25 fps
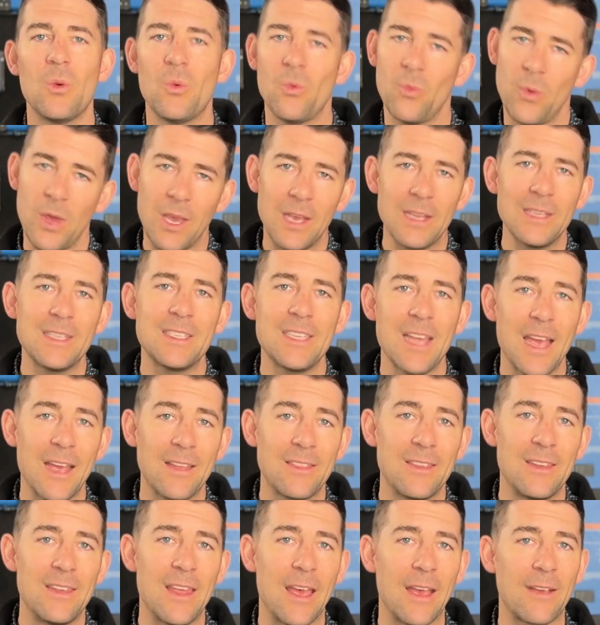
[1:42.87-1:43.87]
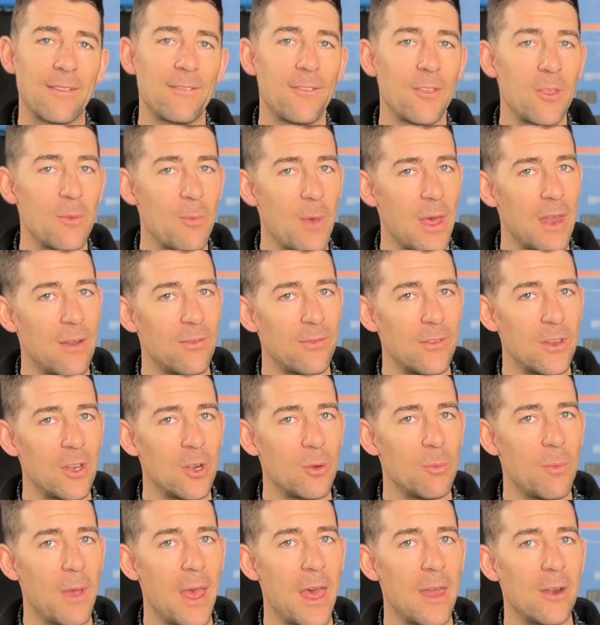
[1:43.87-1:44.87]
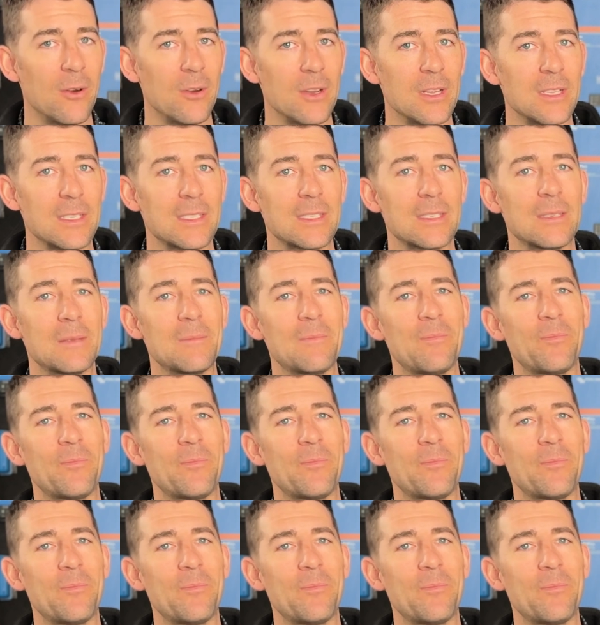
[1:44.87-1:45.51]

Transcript: we can stack the deck for the benefit of your batteries.